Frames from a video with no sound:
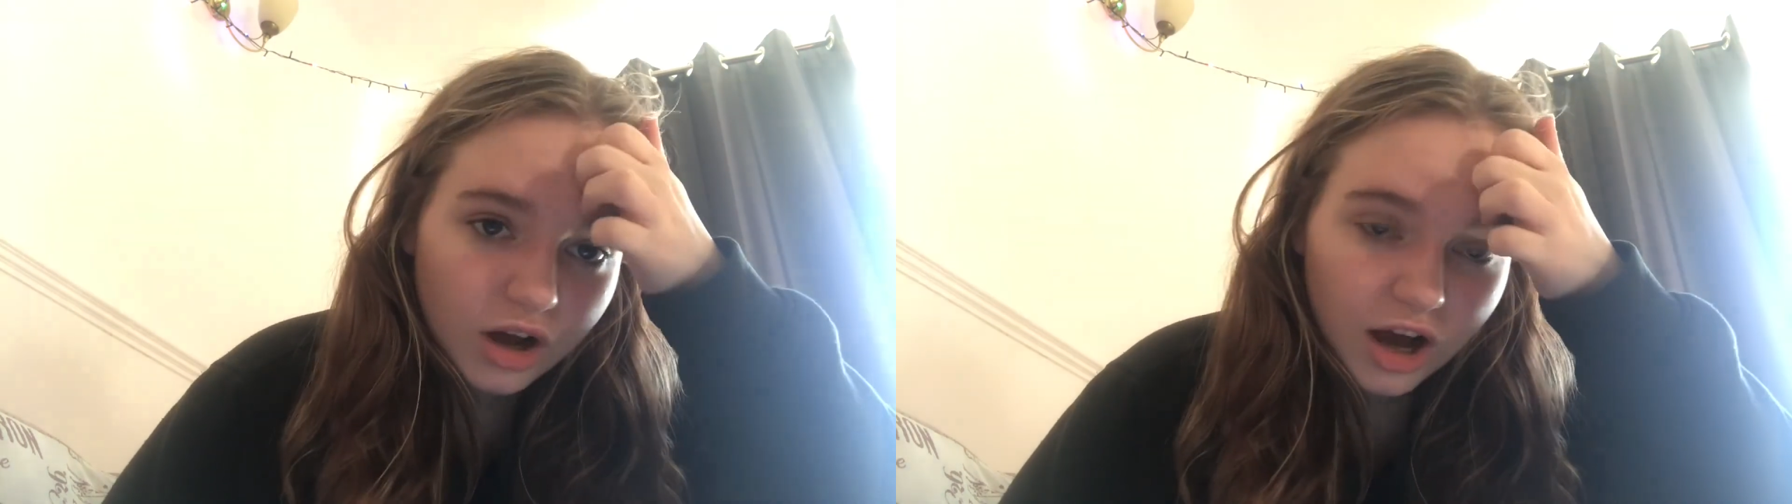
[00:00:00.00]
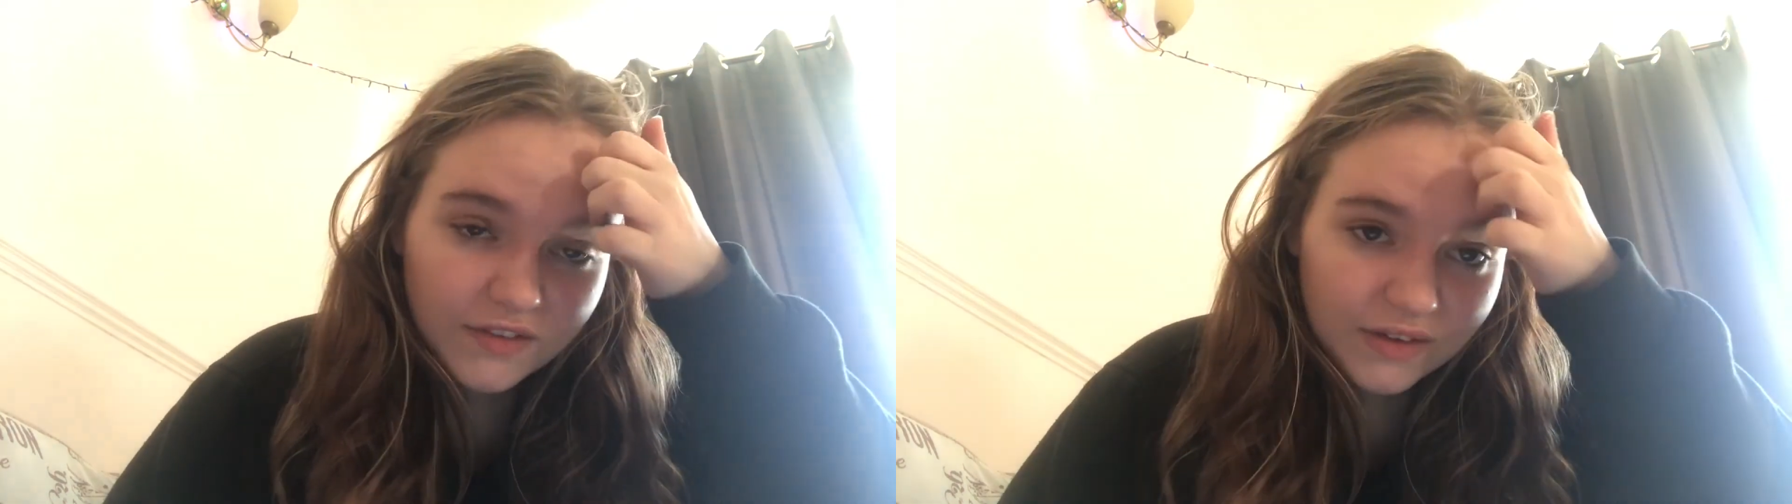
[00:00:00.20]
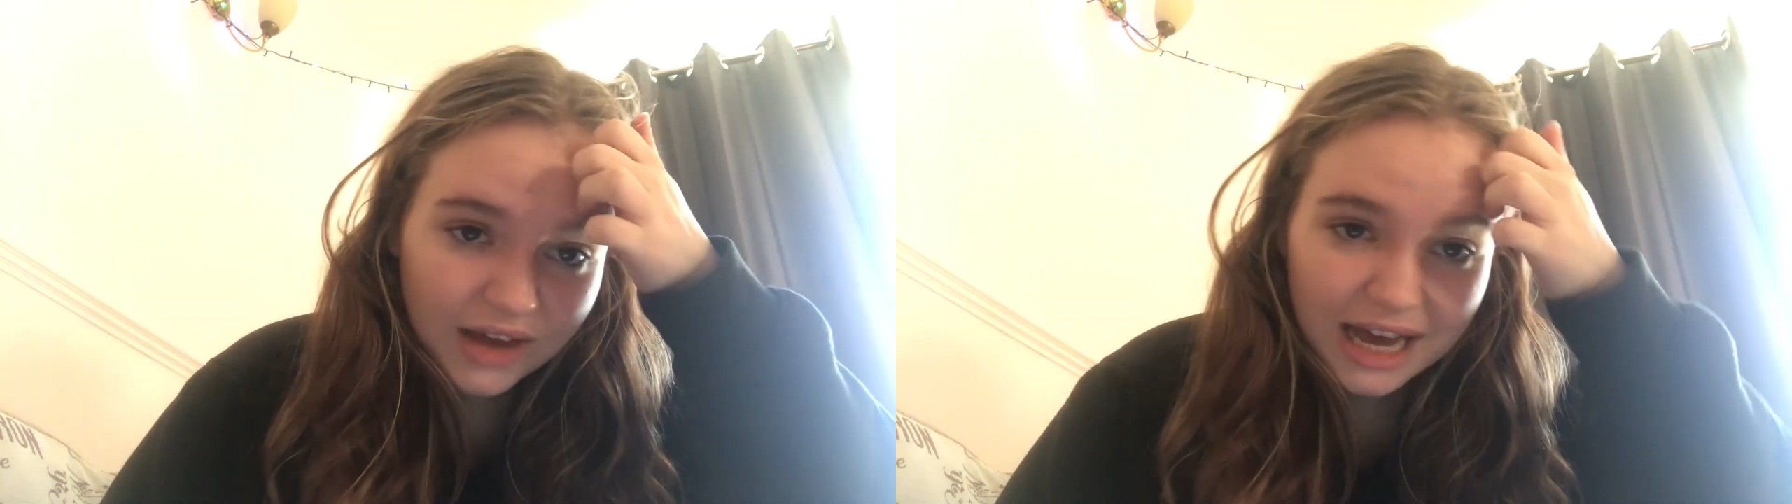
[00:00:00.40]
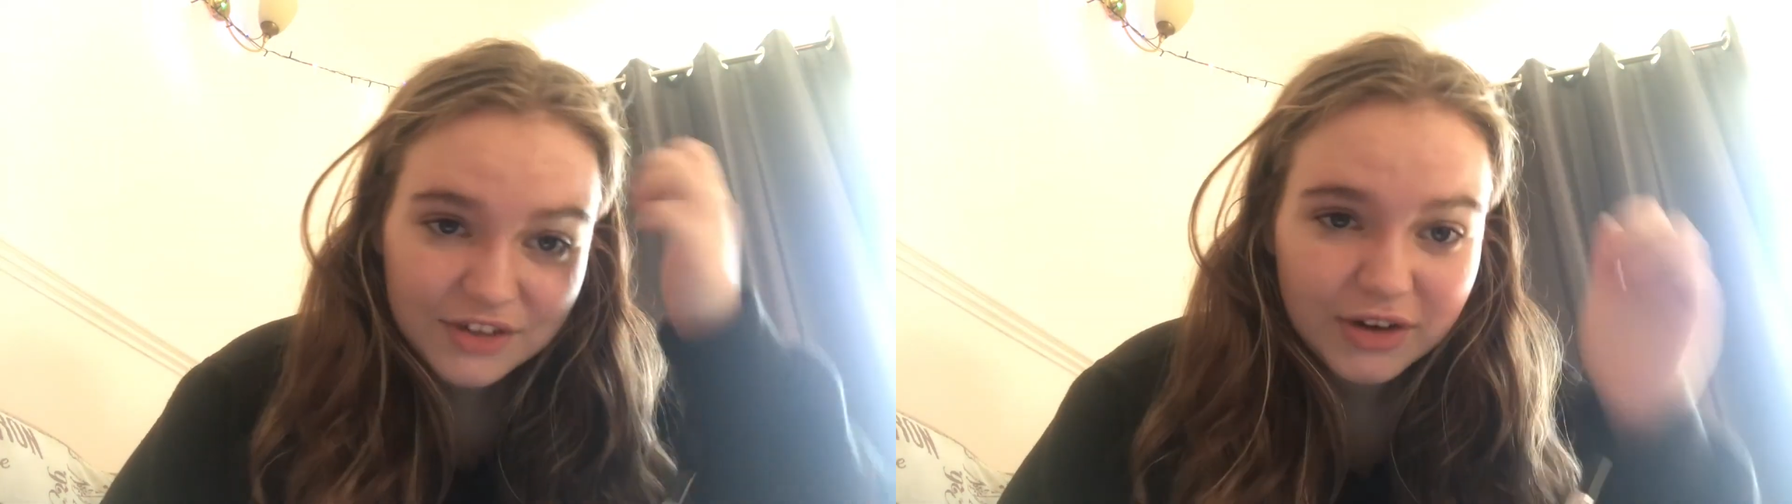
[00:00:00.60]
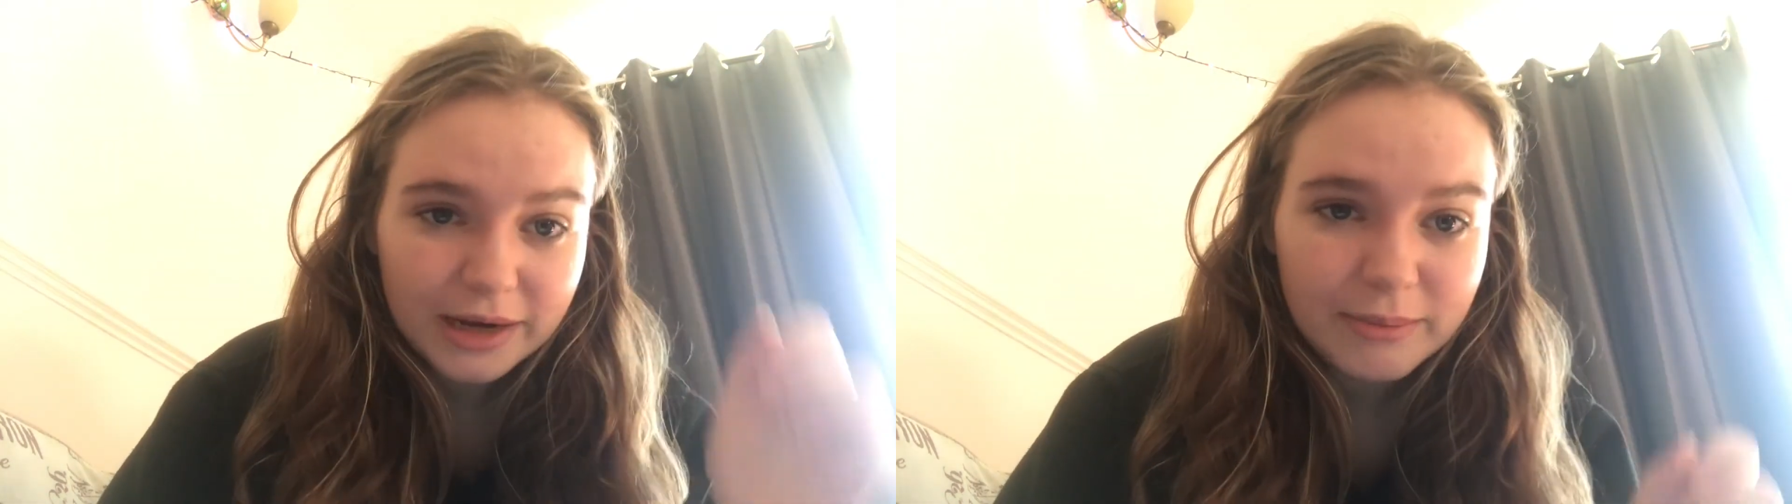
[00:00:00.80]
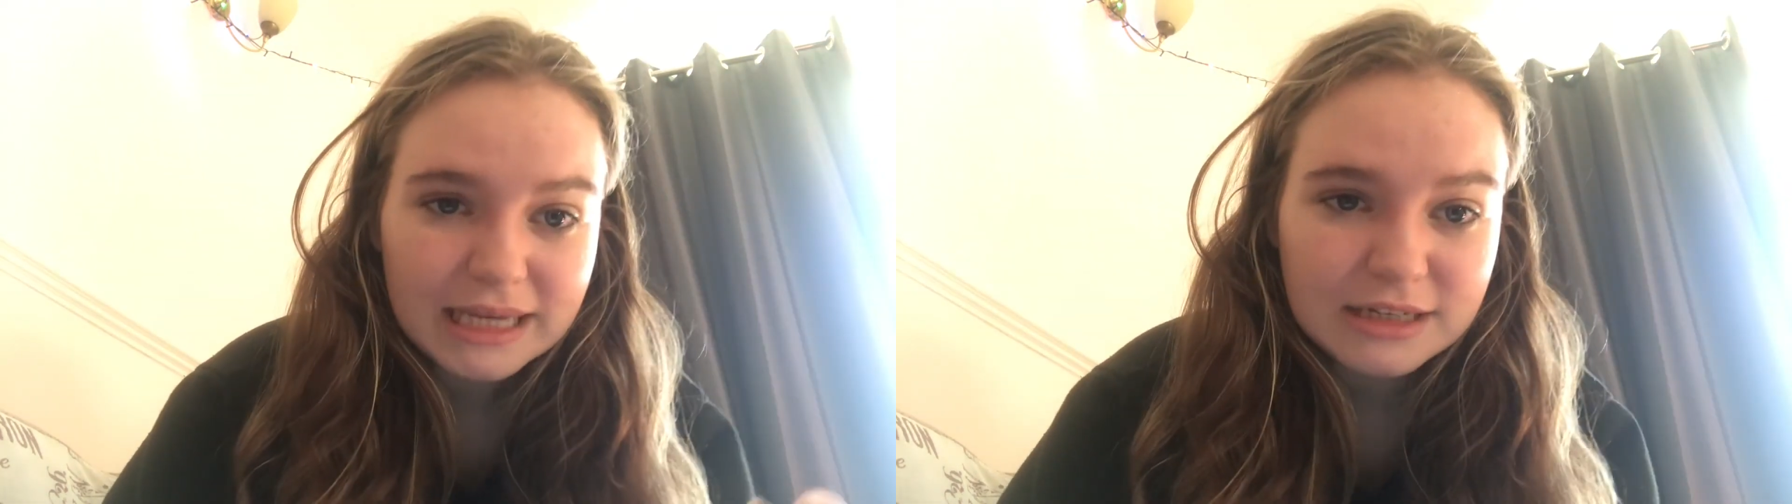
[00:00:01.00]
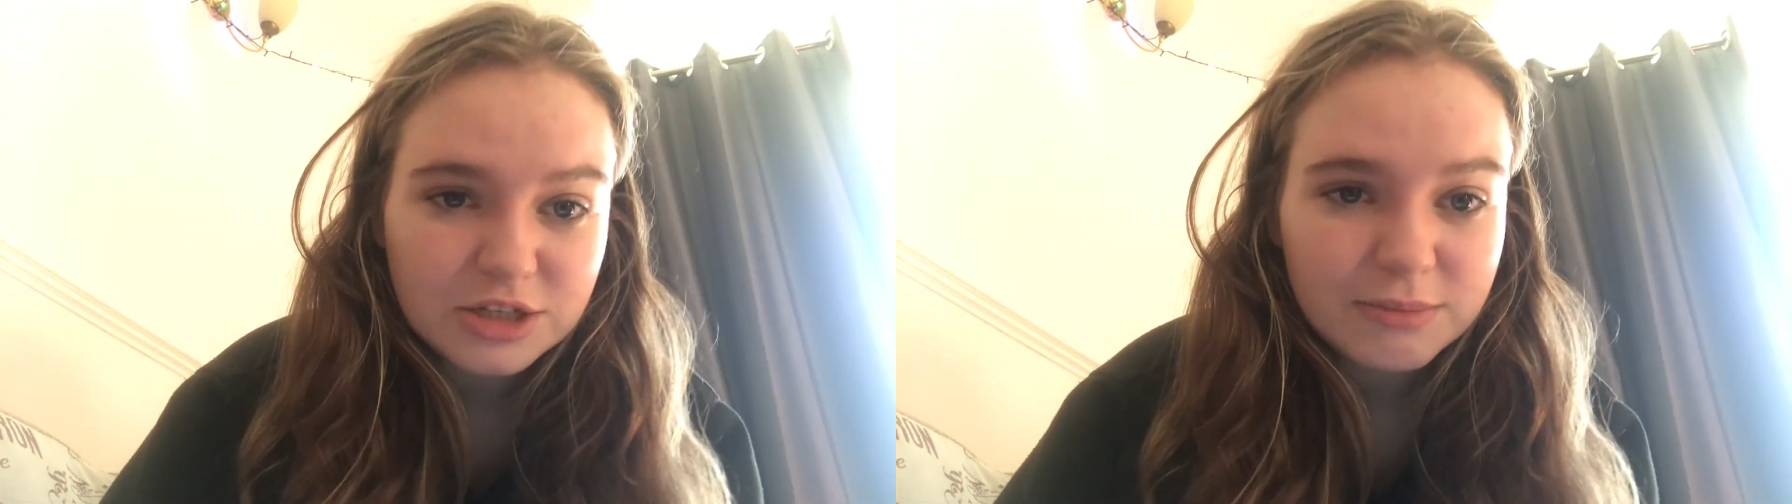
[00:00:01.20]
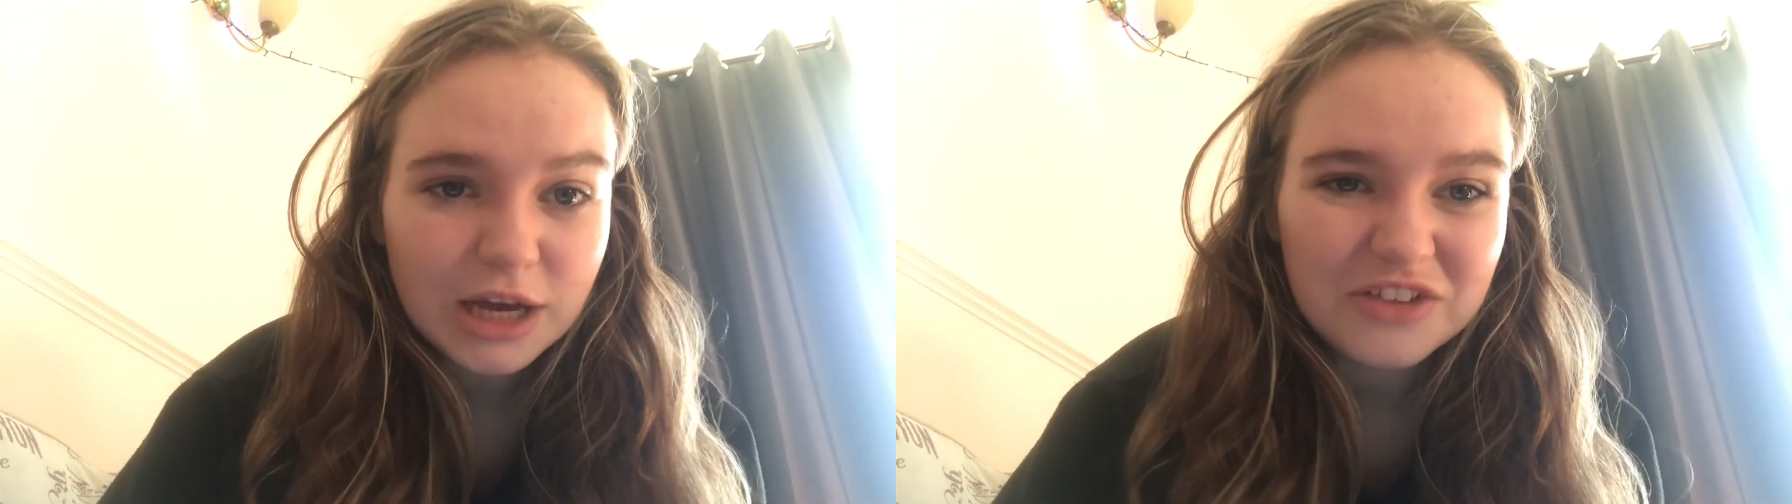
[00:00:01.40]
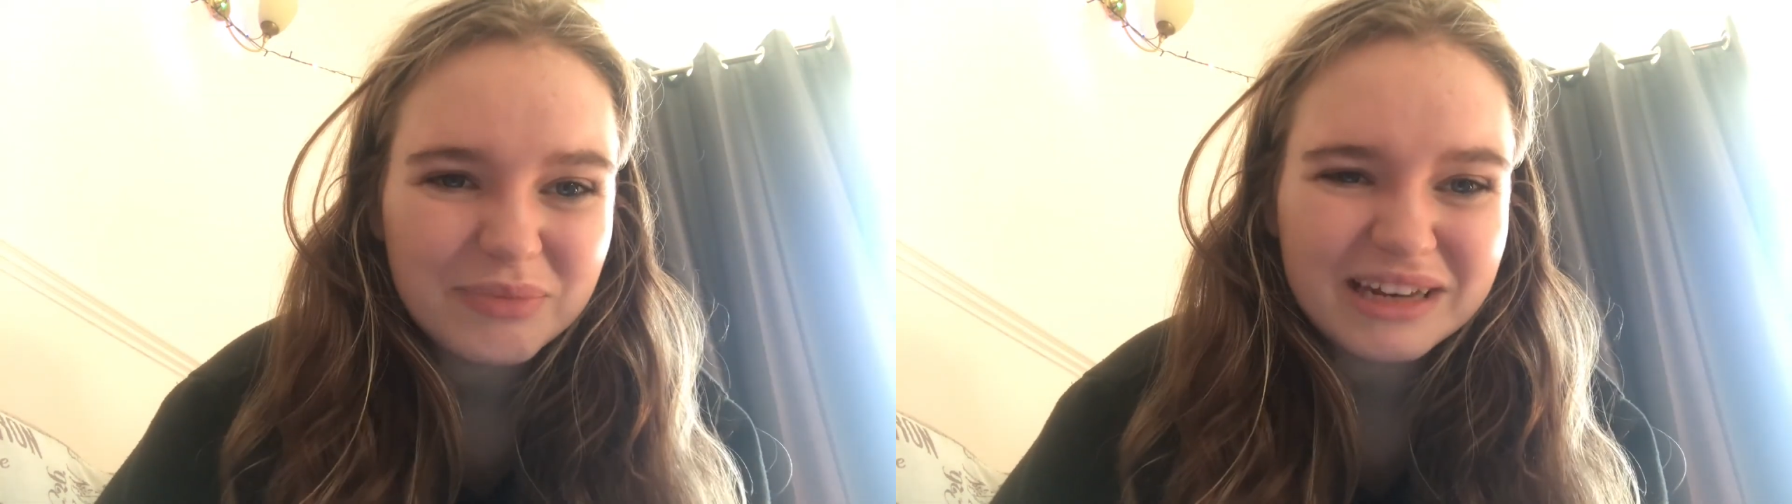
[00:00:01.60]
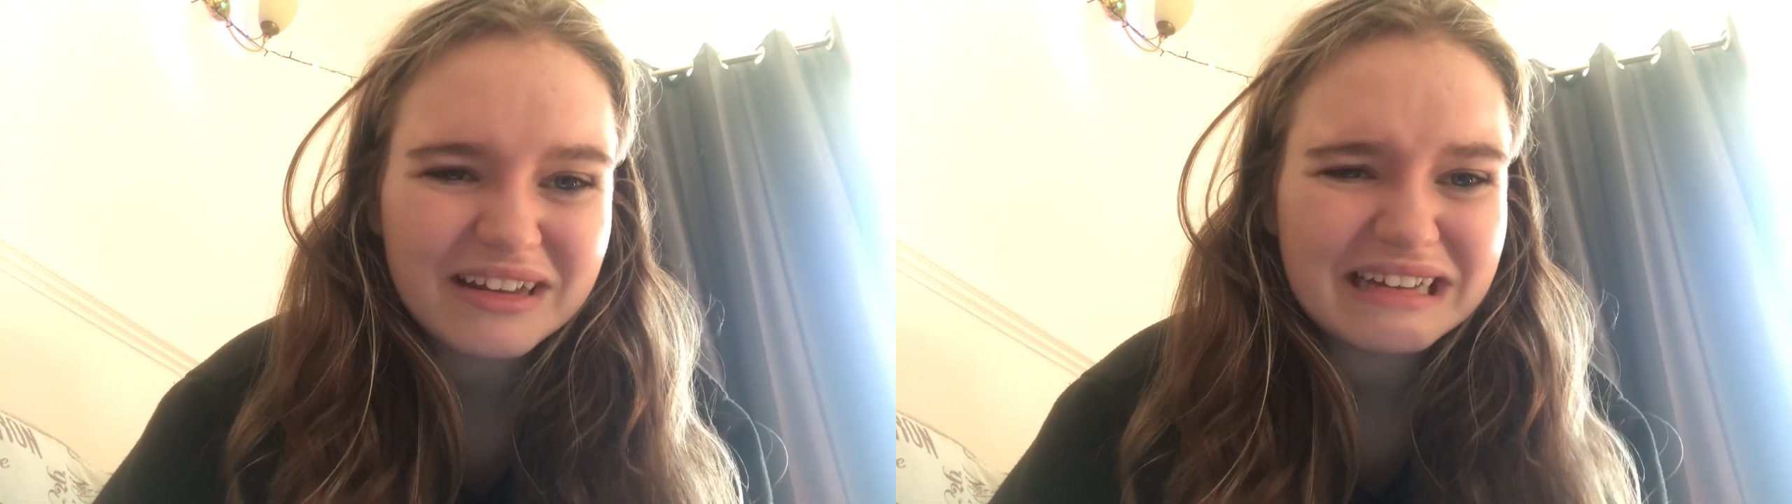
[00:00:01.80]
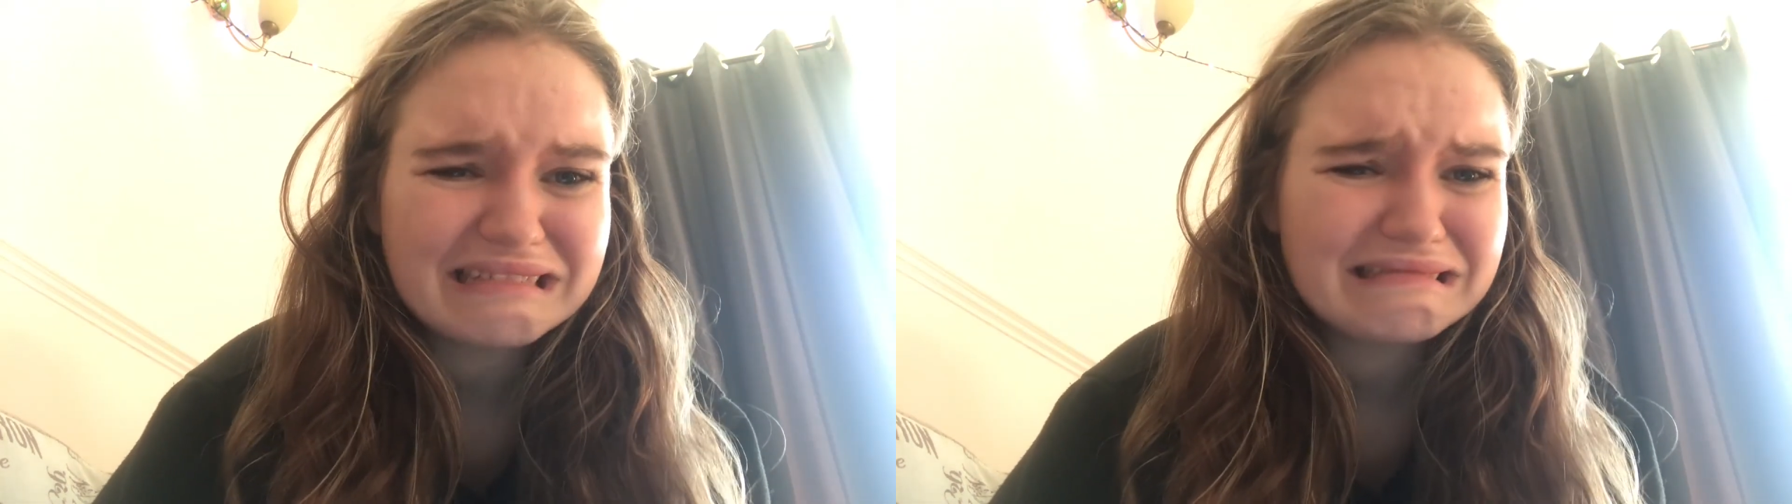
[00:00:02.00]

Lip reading: I've ever had recommended to me, I've been like,